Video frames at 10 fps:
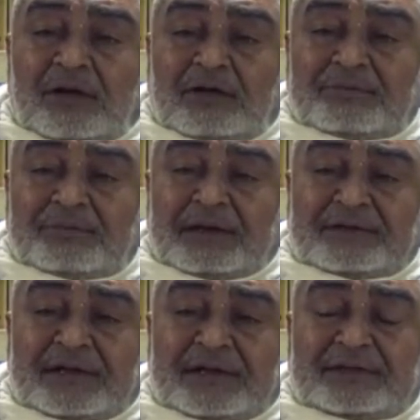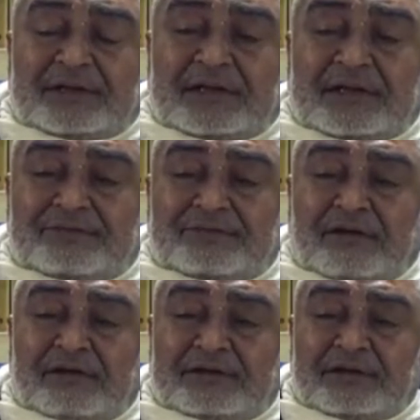Because my
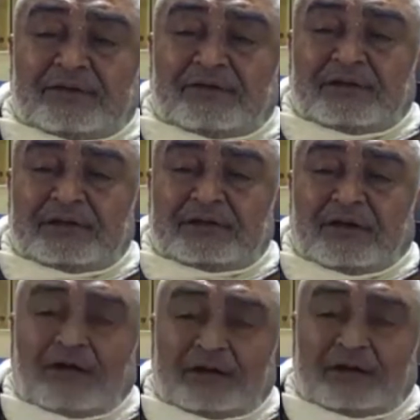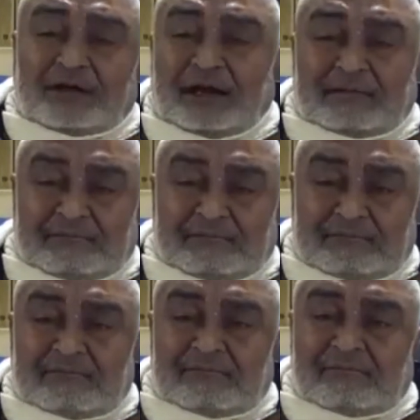senses, false ego is all
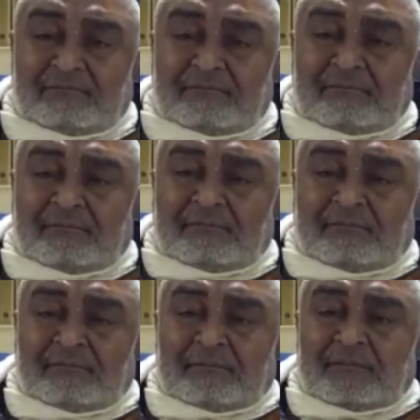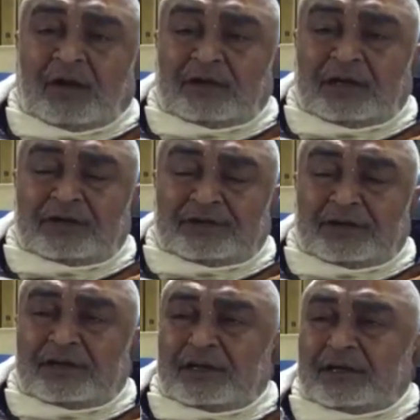there, not in
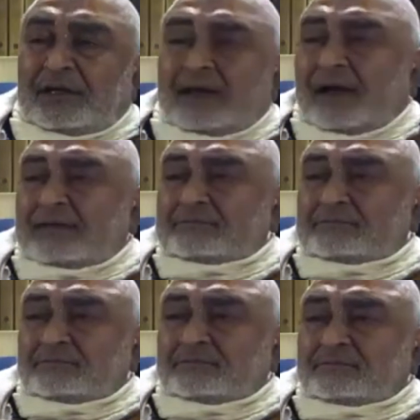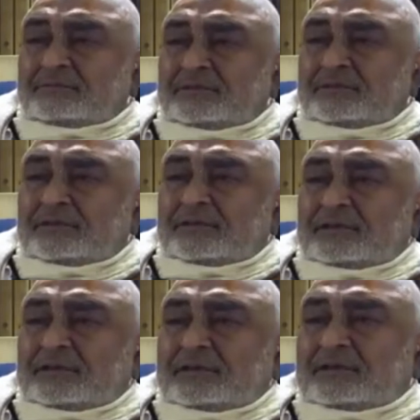Siddha there.
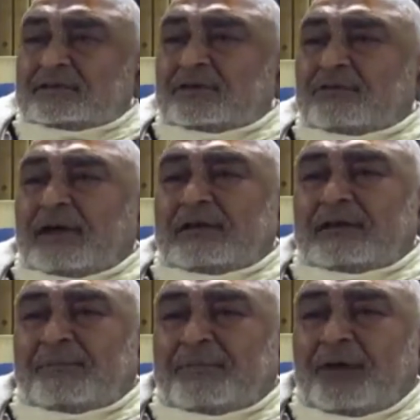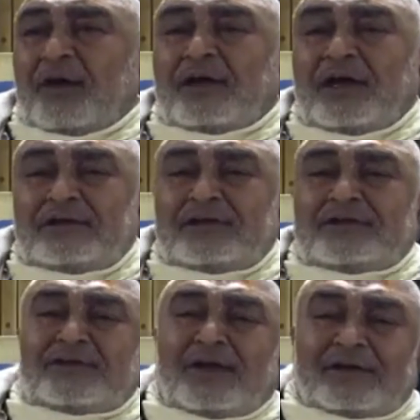So when the blockage
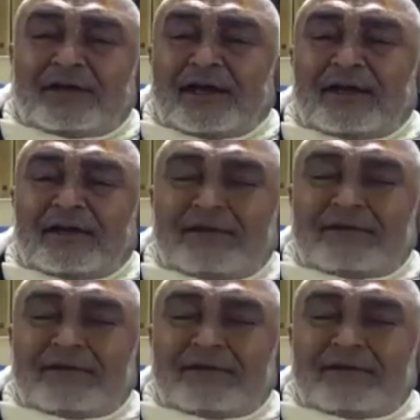is not there,